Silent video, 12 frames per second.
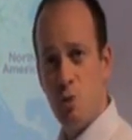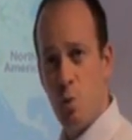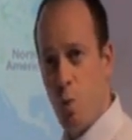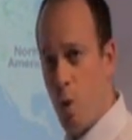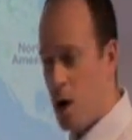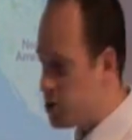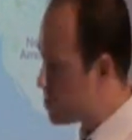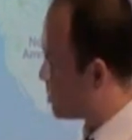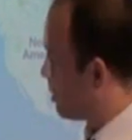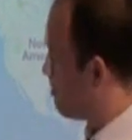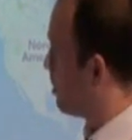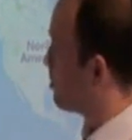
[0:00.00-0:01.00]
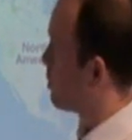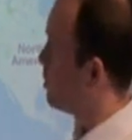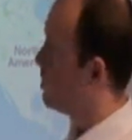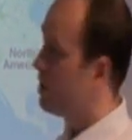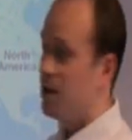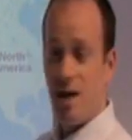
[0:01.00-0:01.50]
just 1 stop en
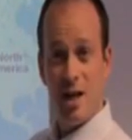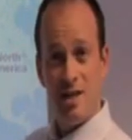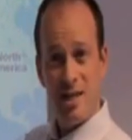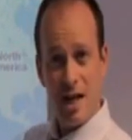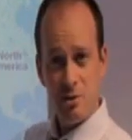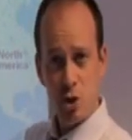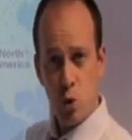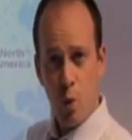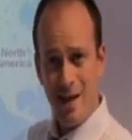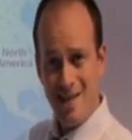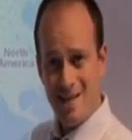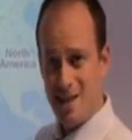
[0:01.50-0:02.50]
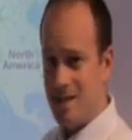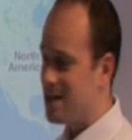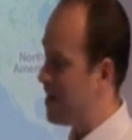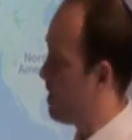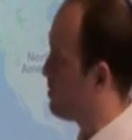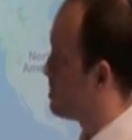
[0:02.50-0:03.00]
route and down to
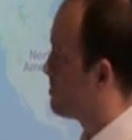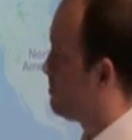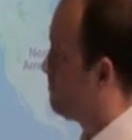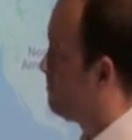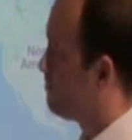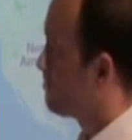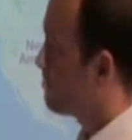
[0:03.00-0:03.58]
26 hours.